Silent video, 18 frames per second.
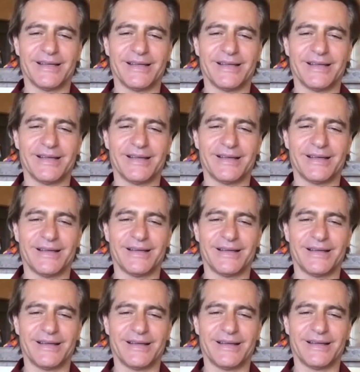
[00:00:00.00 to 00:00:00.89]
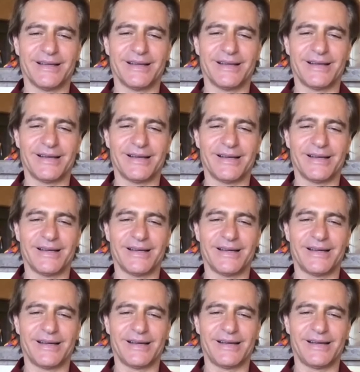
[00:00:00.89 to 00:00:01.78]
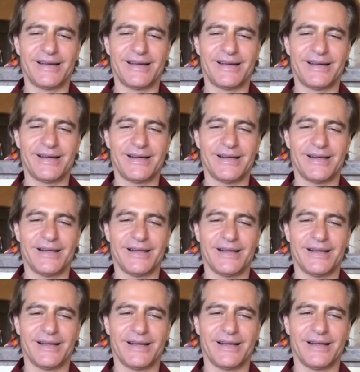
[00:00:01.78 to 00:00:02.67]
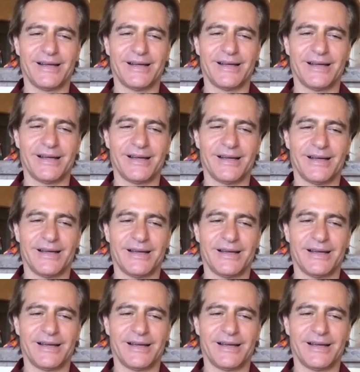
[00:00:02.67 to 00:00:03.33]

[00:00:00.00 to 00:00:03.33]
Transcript: Nobody speaks.